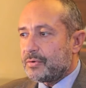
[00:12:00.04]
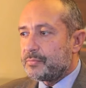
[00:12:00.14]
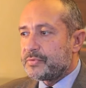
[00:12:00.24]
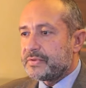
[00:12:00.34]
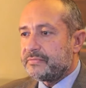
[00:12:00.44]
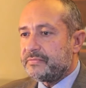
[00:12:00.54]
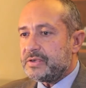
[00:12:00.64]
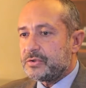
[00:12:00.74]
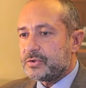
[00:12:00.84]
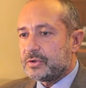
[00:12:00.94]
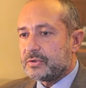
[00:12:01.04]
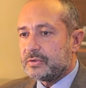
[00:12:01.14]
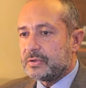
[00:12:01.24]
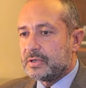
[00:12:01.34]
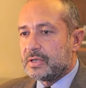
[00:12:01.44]

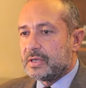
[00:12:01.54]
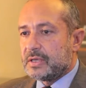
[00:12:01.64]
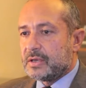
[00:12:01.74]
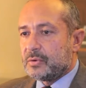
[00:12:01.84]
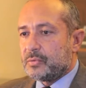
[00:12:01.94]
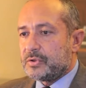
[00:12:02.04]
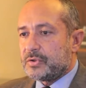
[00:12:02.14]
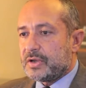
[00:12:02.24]
observation, which